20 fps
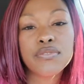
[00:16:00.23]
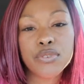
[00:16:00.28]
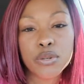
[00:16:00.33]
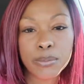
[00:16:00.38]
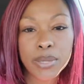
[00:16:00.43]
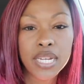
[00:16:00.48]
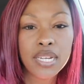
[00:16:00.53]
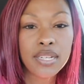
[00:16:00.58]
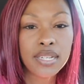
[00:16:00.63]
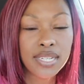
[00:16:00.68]

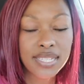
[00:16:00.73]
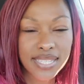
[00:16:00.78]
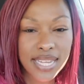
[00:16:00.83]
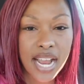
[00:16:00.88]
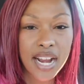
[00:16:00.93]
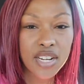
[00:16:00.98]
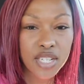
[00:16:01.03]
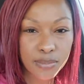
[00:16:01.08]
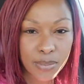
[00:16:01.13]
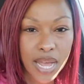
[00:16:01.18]
Forbidden
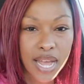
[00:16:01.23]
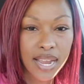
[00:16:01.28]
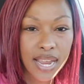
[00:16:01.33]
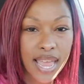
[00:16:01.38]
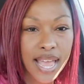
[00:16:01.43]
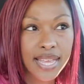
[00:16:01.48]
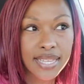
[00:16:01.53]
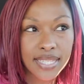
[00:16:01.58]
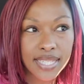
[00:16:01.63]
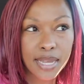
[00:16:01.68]
Desires
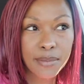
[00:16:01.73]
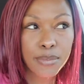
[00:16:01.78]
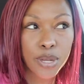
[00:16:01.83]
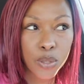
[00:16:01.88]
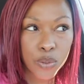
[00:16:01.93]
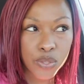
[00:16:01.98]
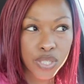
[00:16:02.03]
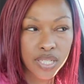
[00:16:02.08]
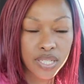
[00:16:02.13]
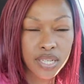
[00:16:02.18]
podcast that
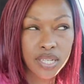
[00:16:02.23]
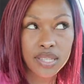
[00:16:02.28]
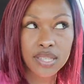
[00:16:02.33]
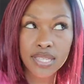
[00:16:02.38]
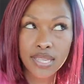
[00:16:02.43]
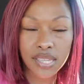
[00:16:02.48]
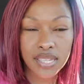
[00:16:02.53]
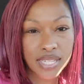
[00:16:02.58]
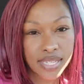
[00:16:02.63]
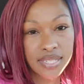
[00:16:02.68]
posted
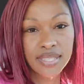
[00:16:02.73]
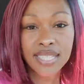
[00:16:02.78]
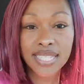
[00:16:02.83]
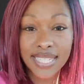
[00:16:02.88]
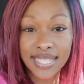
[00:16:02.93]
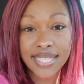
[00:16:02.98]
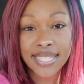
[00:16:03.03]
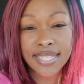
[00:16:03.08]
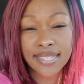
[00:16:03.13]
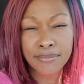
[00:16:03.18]

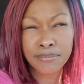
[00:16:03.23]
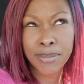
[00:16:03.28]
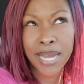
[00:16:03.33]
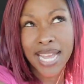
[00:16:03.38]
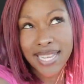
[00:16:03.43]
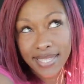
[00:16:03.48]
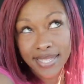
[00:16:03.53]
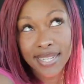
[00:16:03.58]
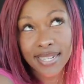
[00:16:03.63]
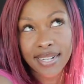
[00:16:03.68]
this
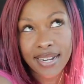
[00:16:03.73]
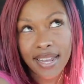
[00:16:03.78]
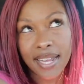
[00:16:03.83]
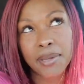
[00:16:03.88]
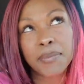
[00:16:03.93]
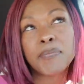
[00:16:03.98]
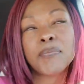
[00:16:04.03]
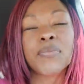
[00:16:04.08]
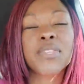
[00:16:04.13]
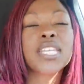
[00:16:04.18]
past Sunday,